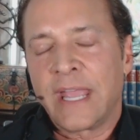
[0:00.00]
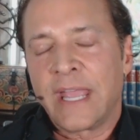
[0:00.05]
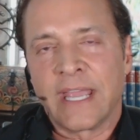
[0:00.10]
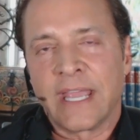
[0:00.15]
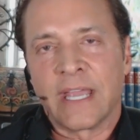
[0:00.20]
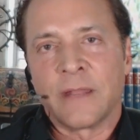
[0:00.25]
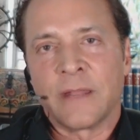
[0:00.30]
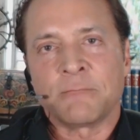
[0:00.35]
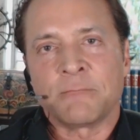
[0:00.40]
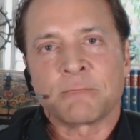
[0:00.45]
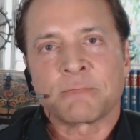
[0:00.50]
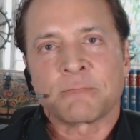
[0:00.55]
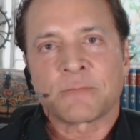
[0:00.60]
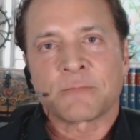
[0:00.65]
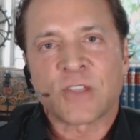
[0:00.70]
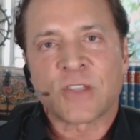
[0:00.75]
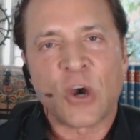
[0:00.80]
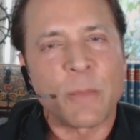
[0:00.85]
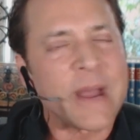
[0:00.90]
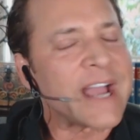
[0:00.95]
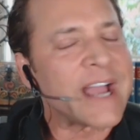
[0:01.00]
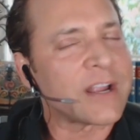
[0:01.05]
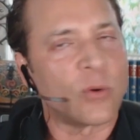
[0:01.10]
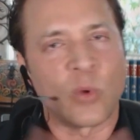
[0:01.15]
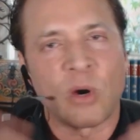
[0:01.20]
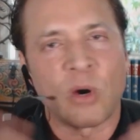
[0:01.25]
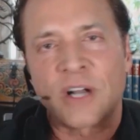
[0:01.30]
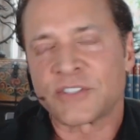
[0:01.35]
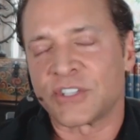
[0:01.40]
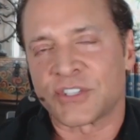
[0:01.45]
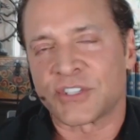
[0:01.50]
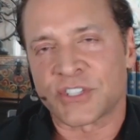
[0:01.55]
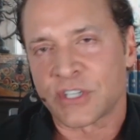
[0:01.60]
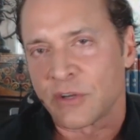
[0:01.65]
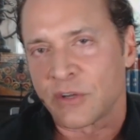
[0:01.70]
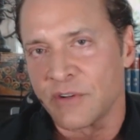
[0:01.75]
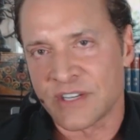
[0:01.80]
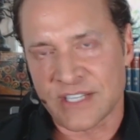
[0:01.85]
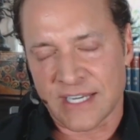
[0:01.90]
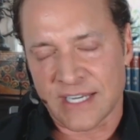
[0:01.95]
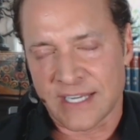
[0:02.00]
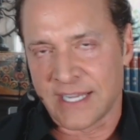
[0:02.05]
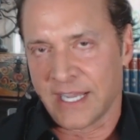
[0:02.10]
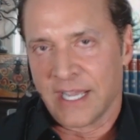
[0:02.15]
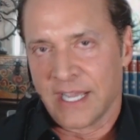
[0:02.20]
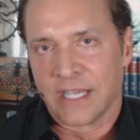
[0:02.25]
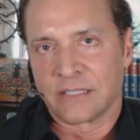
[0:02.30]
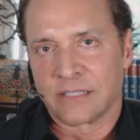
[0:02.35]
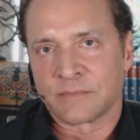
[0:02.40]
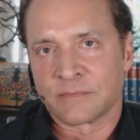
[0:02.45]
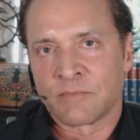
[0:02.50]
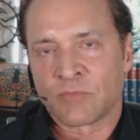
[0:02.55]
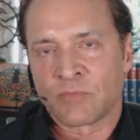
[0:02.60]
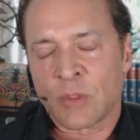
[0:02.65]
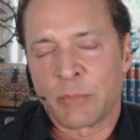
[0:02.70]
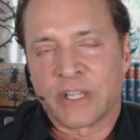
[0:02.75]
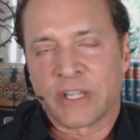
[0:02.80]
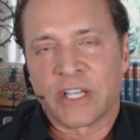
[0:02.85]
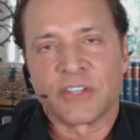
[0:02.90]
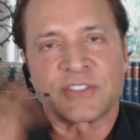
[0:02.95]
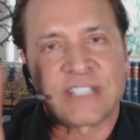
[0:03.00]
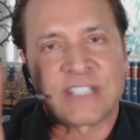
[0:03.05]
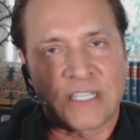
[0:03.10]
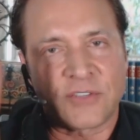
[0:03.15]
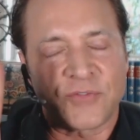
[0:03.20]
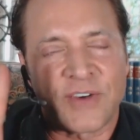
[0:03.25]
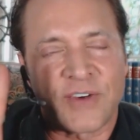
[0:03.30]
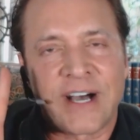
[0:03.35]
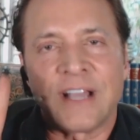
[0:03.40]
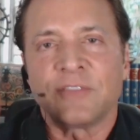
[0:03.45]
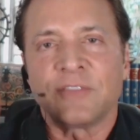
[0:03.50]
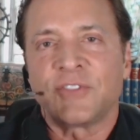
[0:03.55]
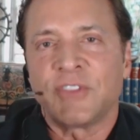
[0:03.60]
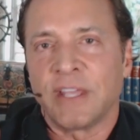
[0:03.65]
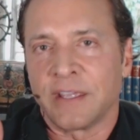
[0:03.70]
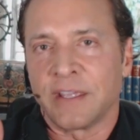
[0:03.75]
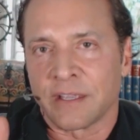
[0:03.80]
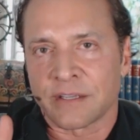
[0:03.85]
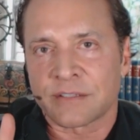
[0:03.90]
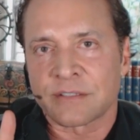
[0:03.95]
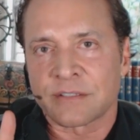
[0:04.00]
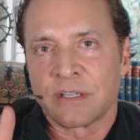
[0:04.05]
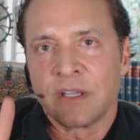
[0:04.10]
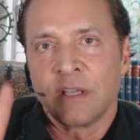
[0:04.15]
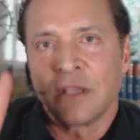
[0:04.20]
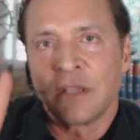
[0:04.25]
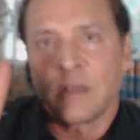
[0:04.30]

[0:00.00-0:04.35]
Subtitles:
And go back and watch this series again, because these 5 things